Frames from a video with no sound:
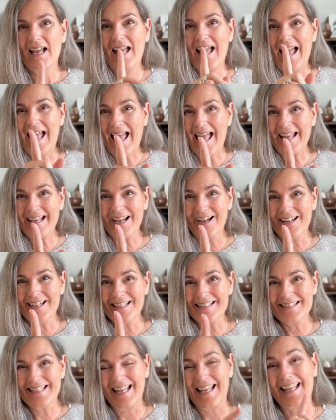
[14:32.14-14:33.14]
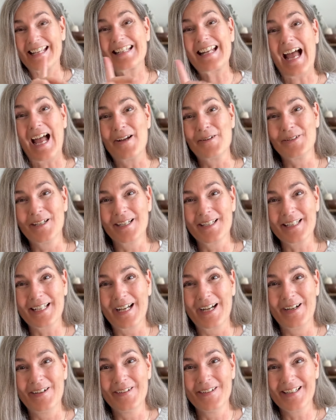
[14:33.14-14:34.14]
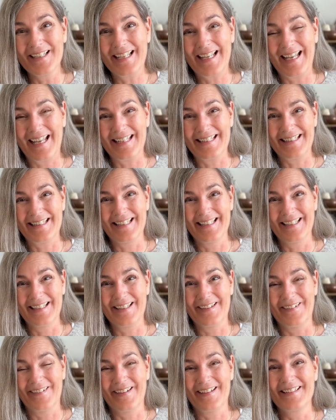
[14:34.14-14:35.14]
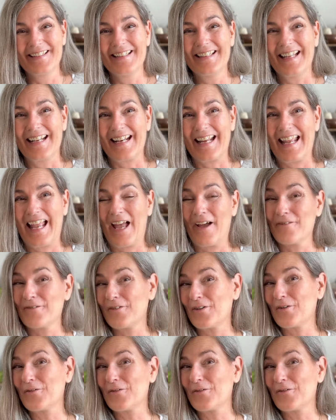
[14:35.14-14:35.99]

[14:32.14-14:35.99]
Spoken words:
Hang on a second, I will go get the yarn that I have